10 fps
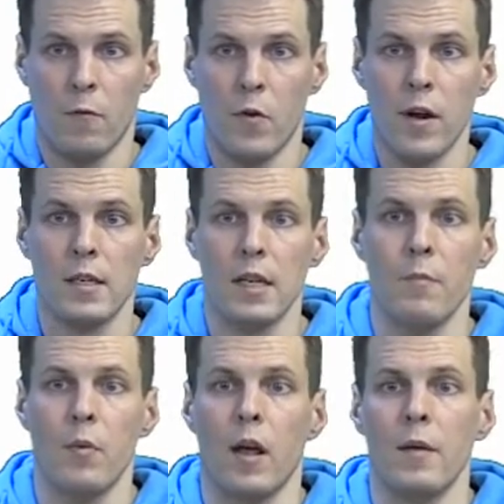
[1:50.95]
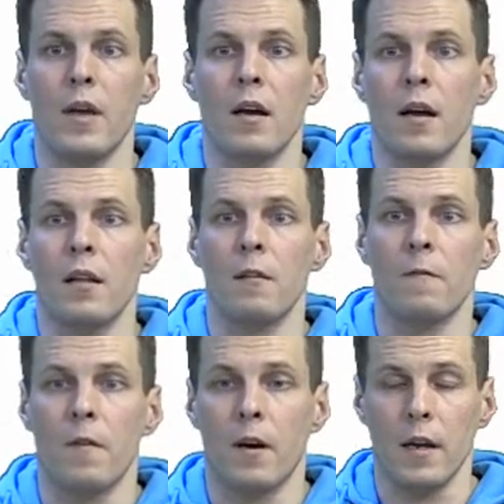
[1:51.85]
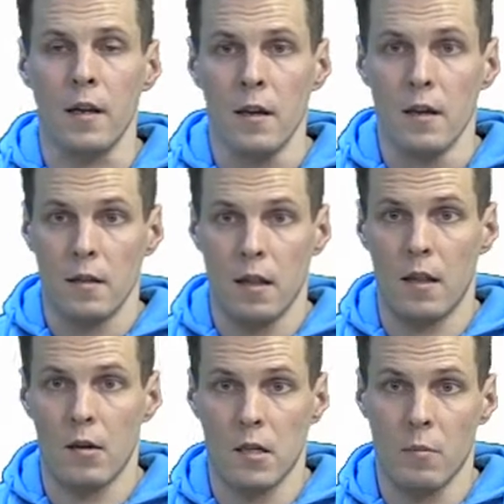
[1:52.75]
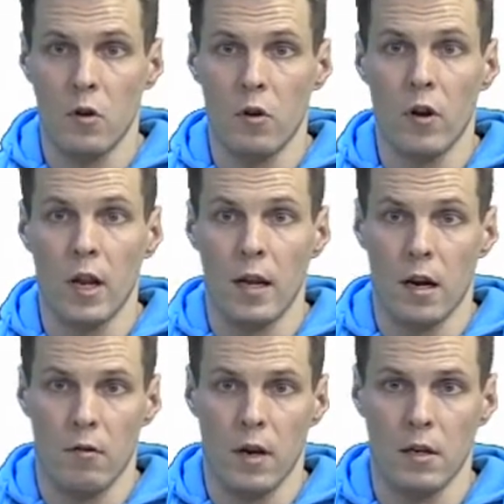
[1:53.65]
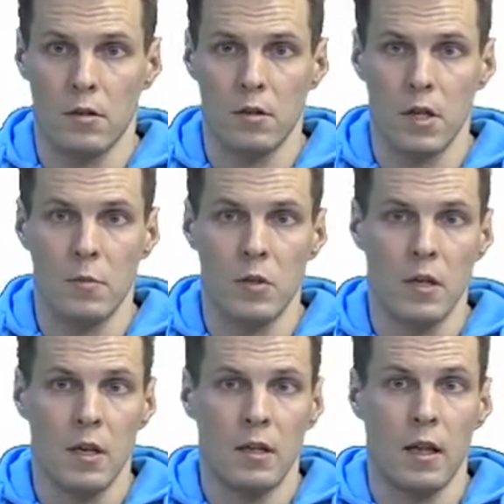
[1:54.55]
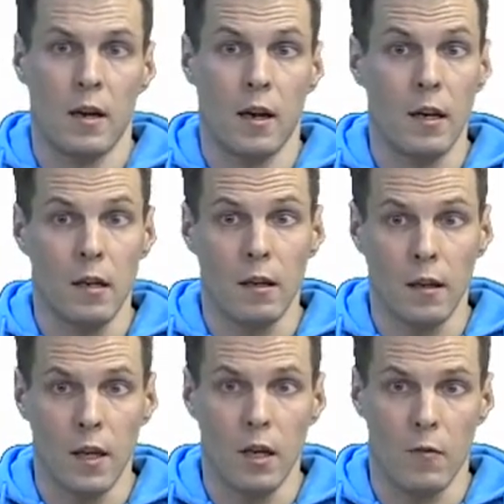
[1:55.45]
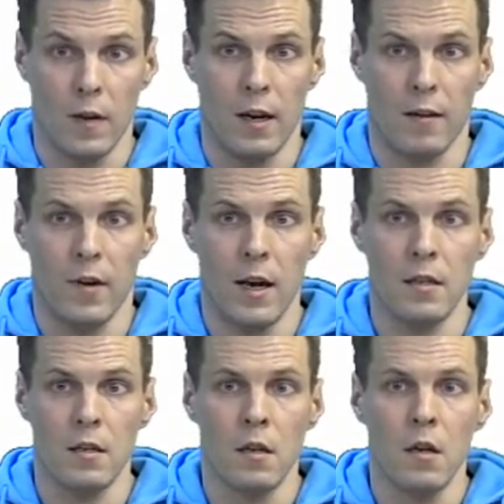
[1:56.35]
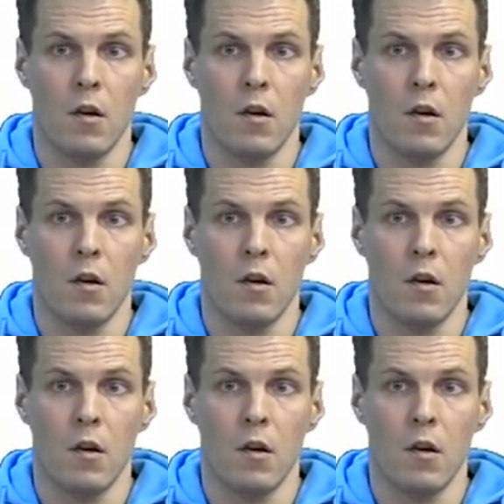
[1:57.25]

For example, I may identify that there are some nonlinear relationships that I didn't think of in advance,